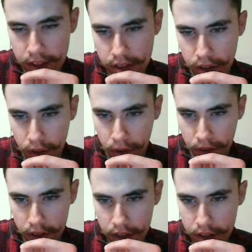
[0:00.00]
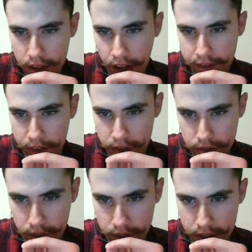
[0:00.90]
So
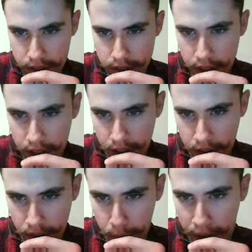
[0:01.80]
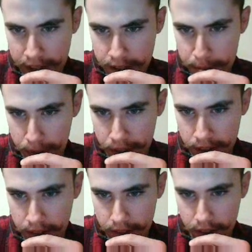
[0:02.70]
first, for instance, you're getting a
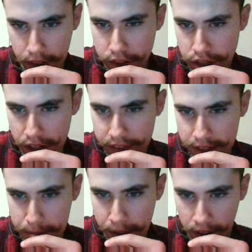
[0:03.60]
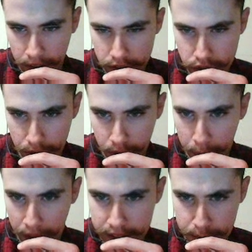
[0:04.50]
widespread on the GFS model. It's showing a
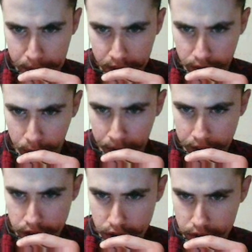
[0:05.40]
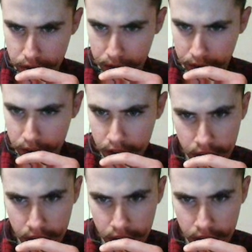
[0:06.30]
widespread 4 inches through the